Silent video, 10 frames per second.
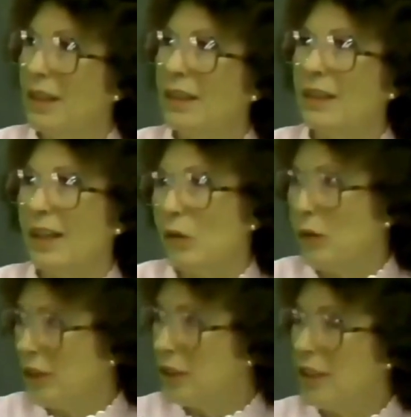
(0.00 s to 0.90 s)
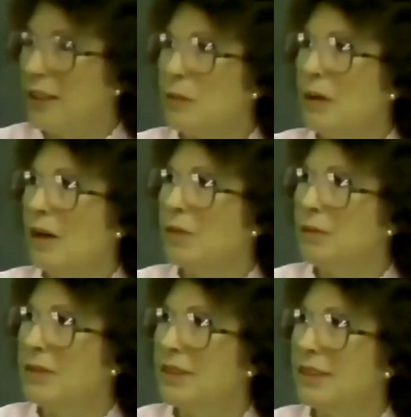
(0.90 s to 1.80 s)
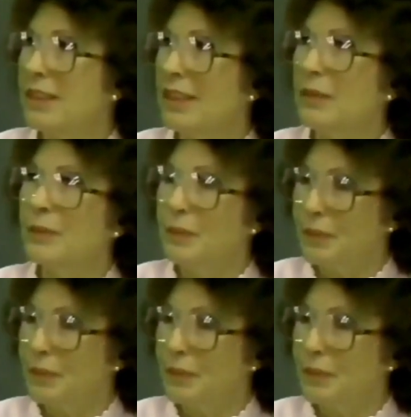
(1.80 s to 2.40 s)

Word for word: And now we share problems. Um,